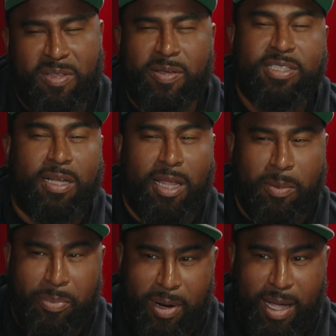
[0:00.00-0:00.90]
And so I took a lot
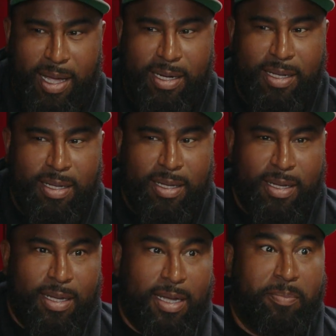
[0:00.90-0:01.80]
of pride
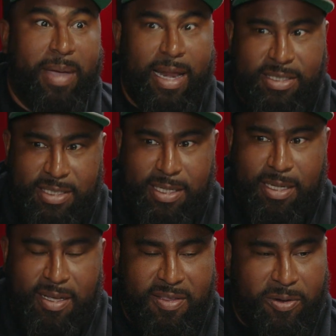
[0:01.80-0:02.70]
in managing
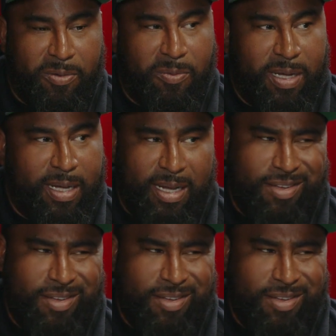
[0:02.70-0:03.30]
a certain way.